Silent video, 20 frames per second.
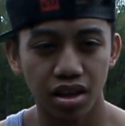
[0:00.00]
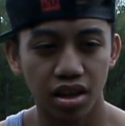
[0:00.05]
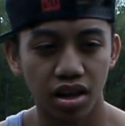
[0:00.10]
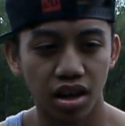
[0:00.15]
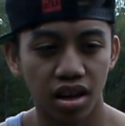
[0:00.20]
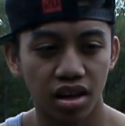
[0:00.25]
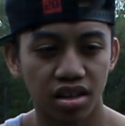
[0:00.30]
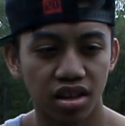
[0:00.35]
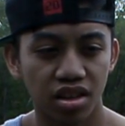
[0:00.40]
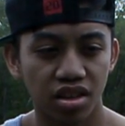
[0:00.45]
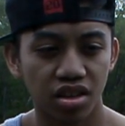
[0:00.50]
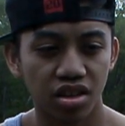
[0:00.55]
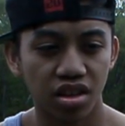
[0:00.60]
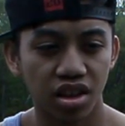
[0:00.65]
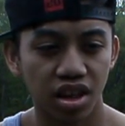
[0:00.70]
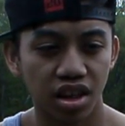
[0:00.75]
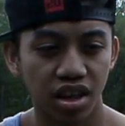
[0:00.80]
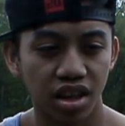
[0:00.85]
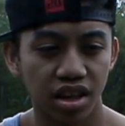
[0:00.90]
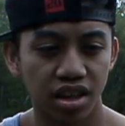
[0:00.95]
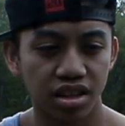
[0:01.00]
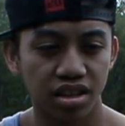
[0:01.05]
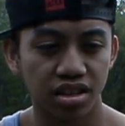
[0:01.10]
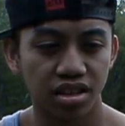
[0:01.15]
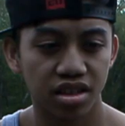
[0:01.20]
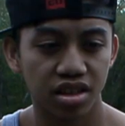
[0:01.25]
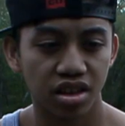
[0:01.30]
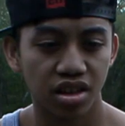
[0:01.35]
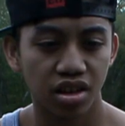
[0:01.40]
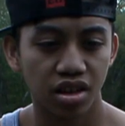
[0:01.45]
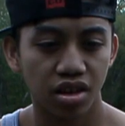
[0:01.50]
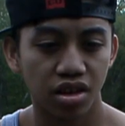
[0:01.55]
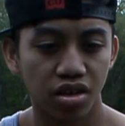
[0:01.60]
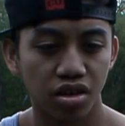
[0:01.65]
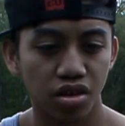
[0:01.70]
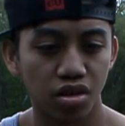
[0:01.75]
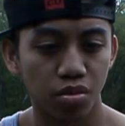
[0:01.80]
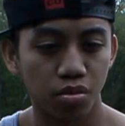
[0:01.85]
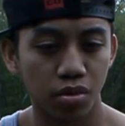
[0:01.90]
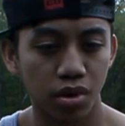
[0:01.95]
Another thing is,
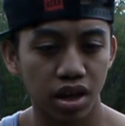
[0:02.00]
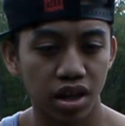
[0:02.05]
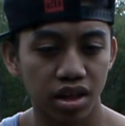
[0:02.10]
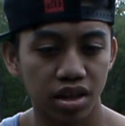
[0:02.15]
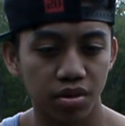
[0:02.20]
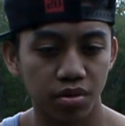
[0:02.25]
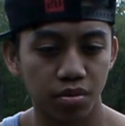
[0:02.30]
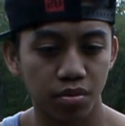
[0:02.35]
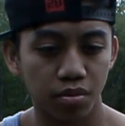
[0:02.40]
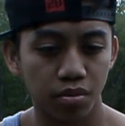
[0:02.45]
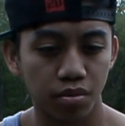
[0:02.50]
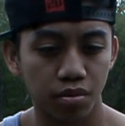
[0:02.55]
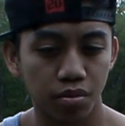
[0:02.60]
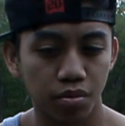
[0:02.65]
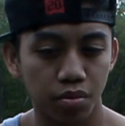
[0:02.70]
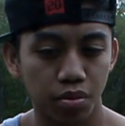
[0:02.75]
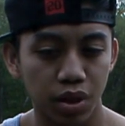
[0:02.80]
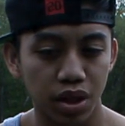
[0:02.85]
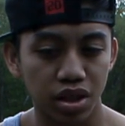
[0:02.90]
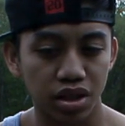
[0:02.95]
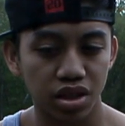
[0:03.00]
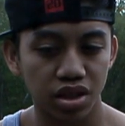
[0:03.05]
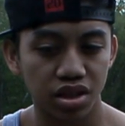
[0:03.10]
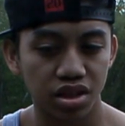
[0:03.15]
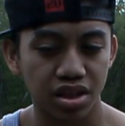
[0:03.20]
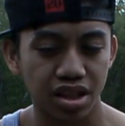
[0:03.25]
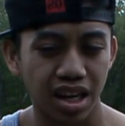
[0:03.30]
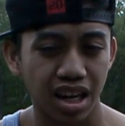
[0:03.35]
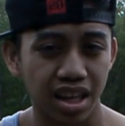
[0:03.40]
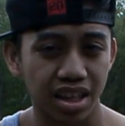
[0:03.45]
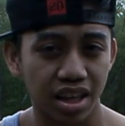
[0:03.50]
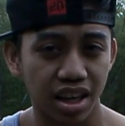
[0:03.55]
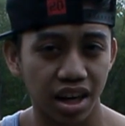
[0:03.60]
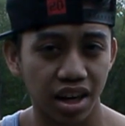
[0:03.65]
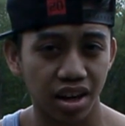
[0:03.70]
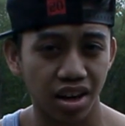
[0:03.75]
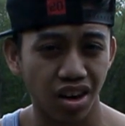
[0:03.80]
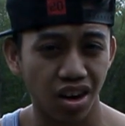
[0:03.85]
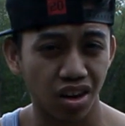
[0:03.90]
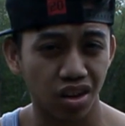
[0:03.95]
you might be just not
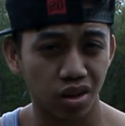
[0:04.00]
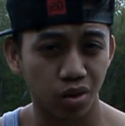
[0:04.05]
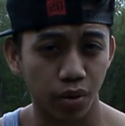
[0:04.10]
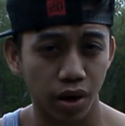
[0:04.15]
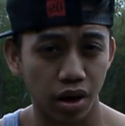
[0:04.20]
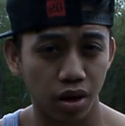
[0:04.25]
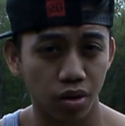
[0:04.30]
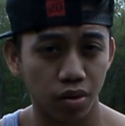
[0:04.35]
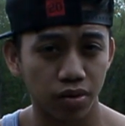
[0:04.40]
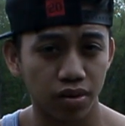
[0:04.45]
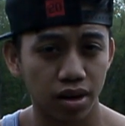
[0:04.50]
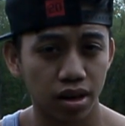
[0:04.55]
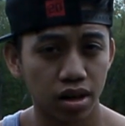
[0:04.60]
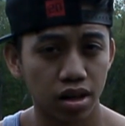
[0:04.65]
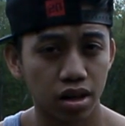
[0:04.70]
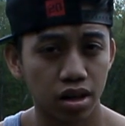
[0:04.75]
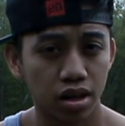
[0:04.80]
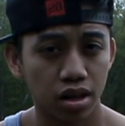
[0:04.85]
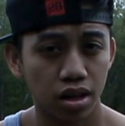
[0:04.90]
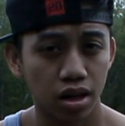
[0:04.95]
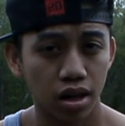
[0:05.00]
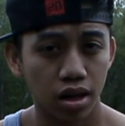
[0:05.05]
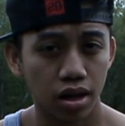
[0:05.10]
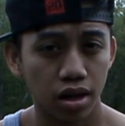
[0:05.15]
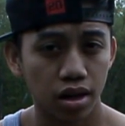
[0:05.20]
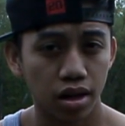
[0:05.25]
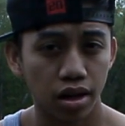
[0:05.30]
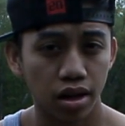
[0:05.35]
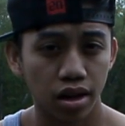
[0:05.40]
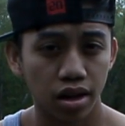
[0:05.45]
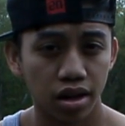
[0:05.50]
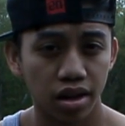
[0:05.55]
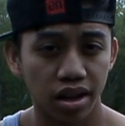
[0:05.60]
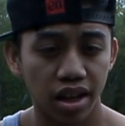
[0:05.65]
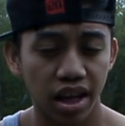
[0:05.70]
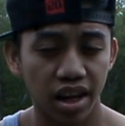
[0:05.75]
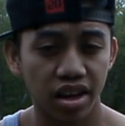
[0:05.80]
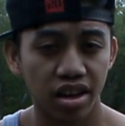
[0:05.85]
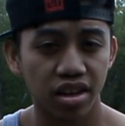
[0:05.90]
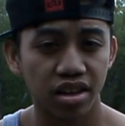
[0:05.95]
getting all the way over.
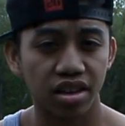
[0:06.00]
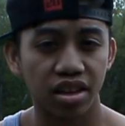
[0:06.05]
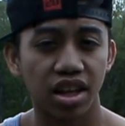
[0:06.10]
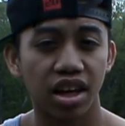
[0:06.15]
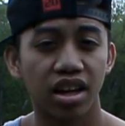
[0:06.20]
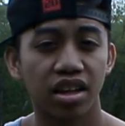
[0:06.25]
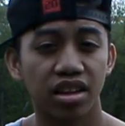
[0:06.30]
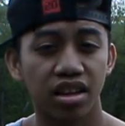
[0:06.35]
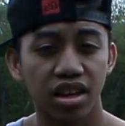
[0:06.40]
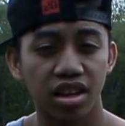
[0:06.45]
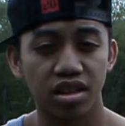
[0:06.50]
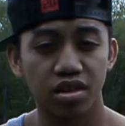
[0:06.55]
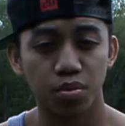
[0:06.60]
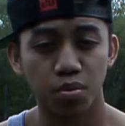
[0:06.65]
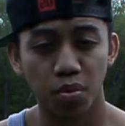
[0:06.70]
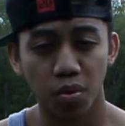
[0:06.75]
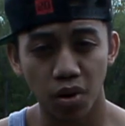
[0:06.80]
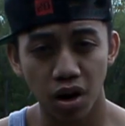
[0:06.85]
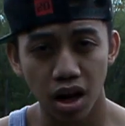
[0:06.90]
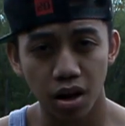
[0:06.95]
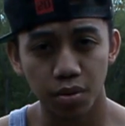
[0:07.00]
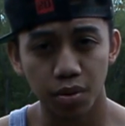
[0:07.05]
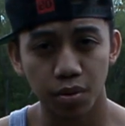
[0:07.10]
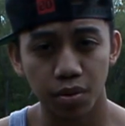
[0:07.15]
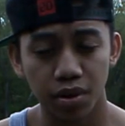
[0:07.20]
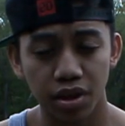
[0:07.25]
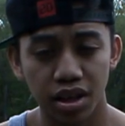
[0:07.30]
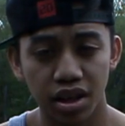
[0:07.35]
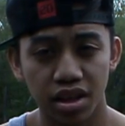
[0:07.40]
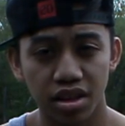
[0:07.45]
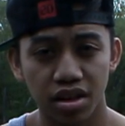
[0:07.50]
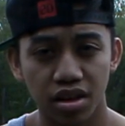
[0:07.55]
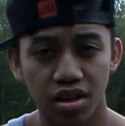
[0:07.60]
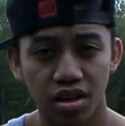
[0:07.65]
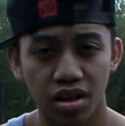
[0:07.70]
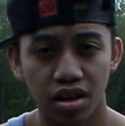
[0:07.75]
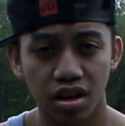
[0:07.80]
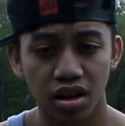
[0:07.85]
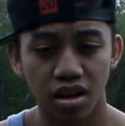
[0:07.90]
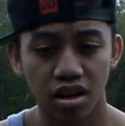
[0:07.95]
That is probably
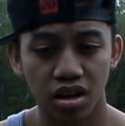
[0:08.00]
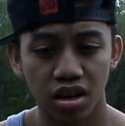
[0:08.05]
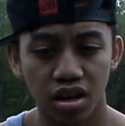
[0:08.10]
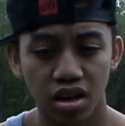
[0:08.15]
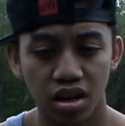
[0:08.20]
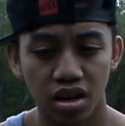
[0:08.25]
either